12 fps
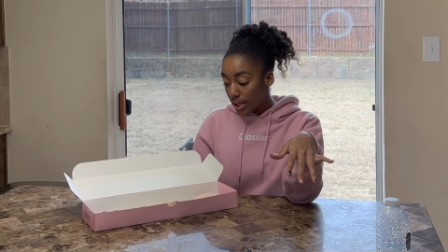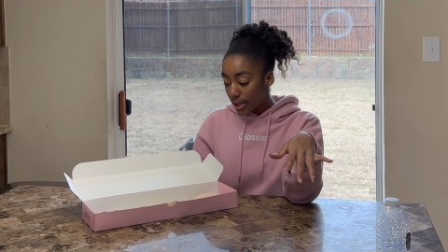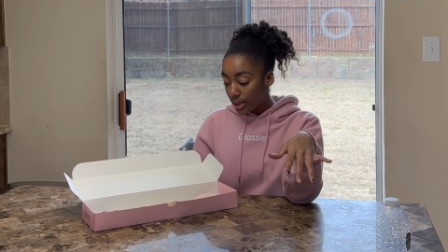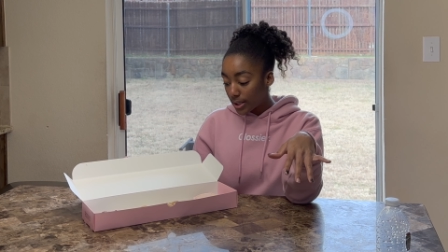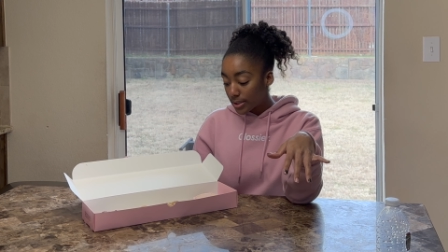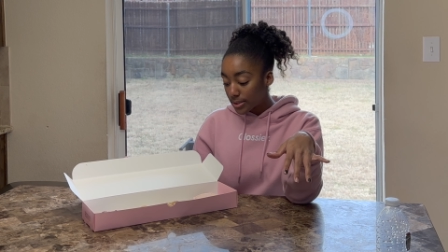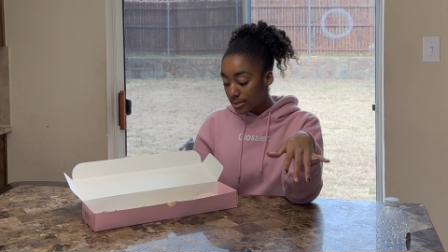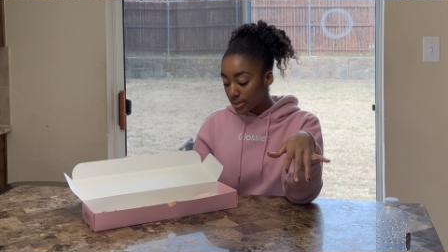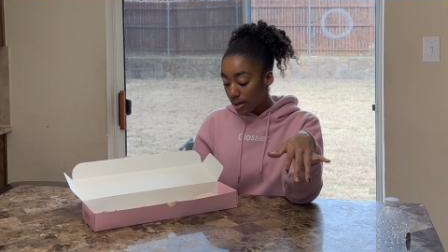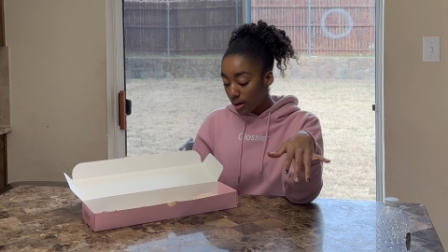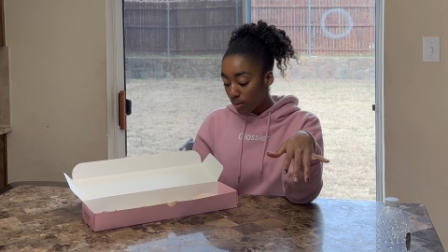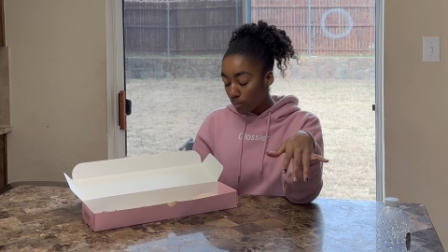is
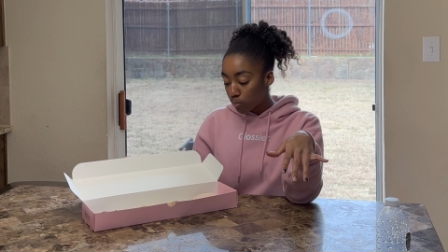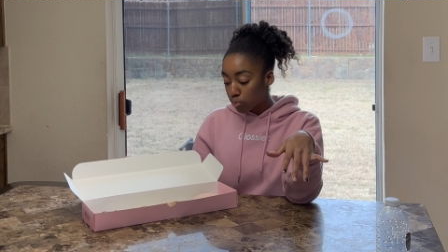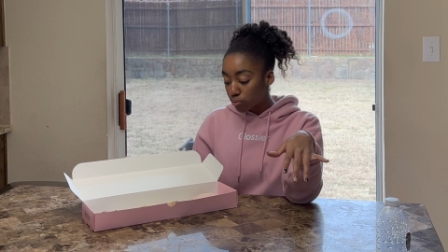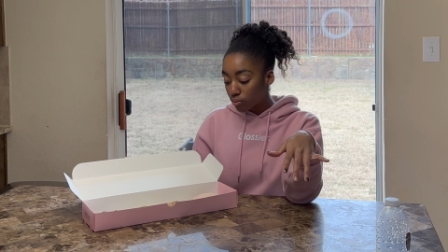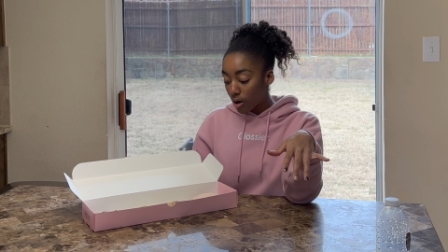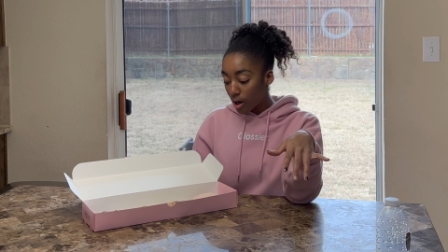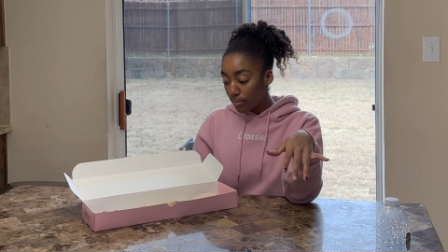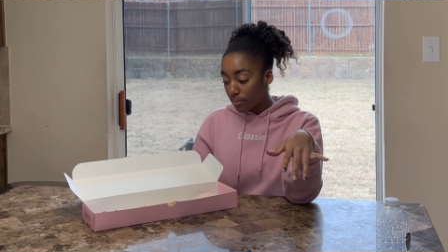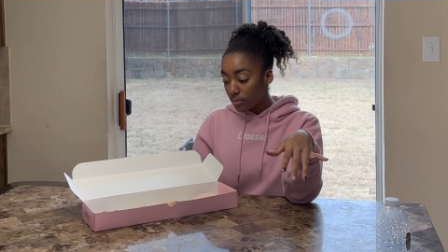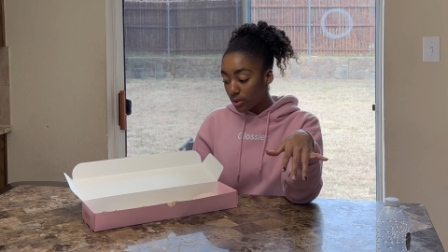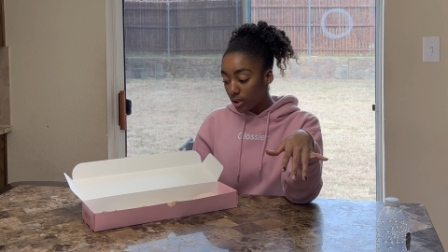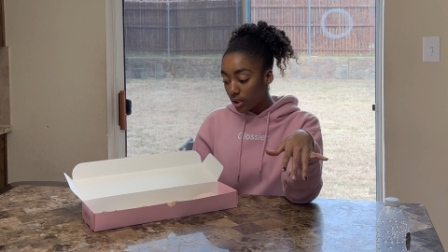
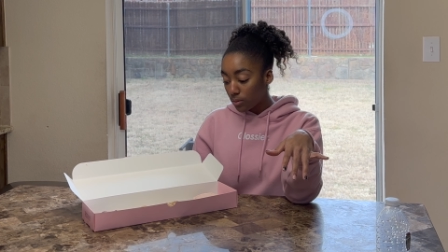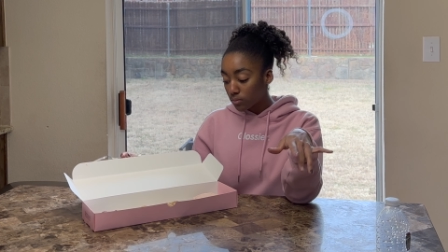probably,